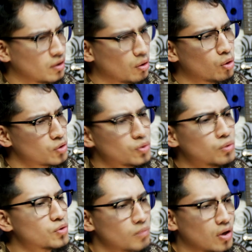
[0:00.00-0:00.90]
the old
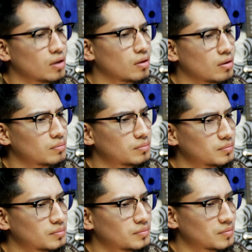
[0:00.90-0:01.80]
school smart
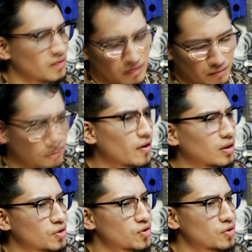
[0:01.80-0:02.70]

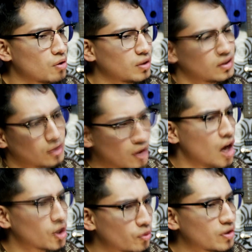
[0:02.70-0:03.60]
fellows, like the
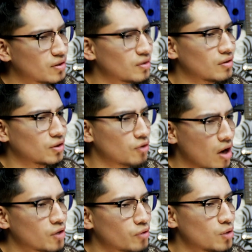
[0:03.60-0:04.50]

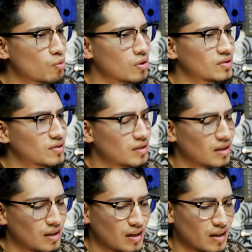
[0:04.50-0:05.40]
concrete ones,
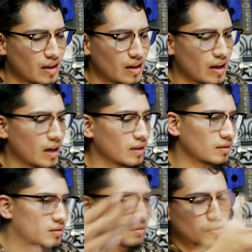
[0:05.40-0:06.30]

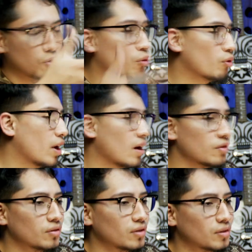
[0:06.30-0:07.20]
and you were right
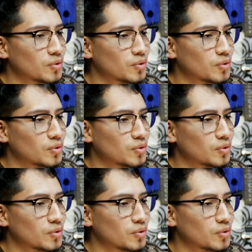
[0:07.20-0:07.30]
under them,